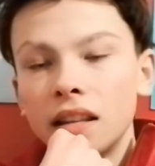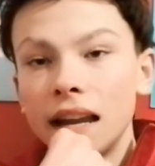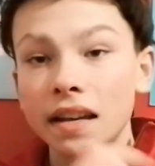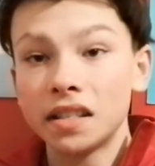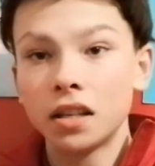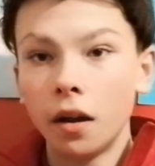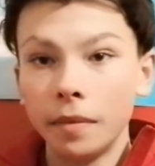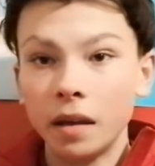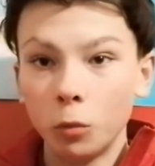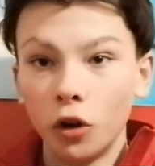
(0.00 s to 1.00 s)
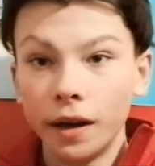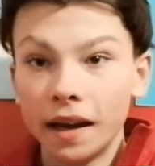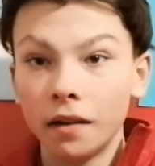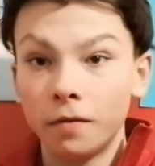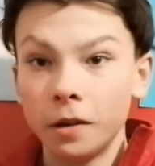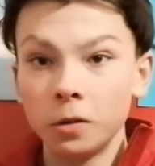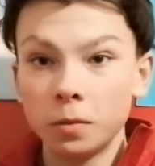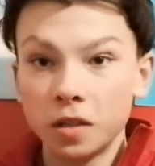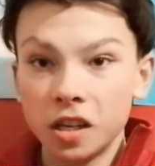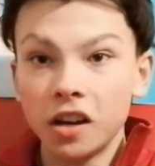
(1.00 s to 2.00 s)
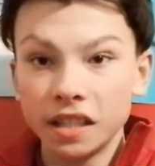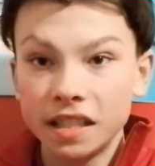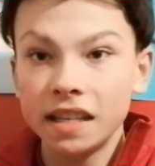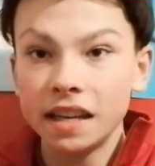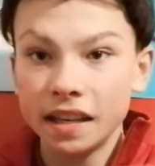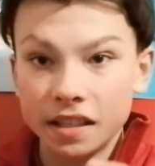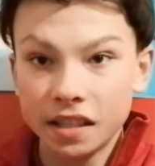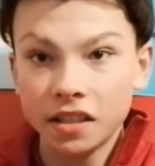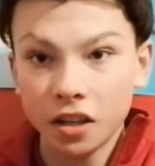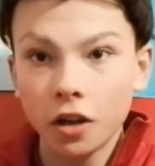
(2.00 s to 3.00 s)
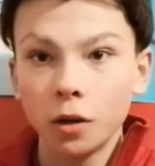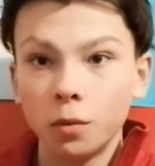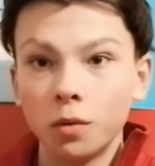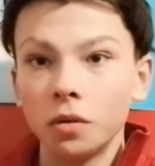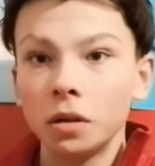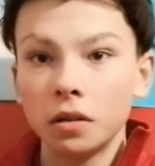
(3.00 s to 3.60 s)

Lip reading: The last time they won at Anfield was 1982,